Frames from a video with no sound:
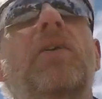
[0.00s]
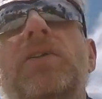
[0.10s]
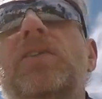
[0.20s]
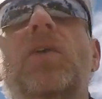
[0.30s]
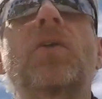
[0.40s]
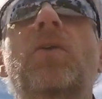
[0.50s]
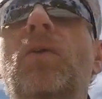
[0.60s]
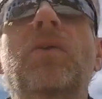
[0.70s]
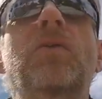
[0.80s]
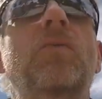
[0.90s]
or
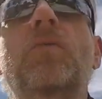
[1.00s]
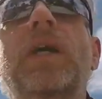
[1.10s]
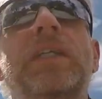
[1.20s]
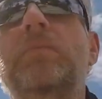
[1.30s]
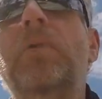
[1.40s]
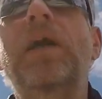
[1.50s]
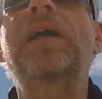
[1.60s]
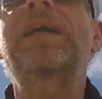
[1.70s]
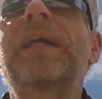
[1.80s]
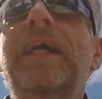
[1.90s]
so went
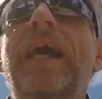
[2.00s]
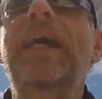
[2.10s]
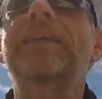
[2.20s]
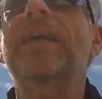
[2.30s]
by and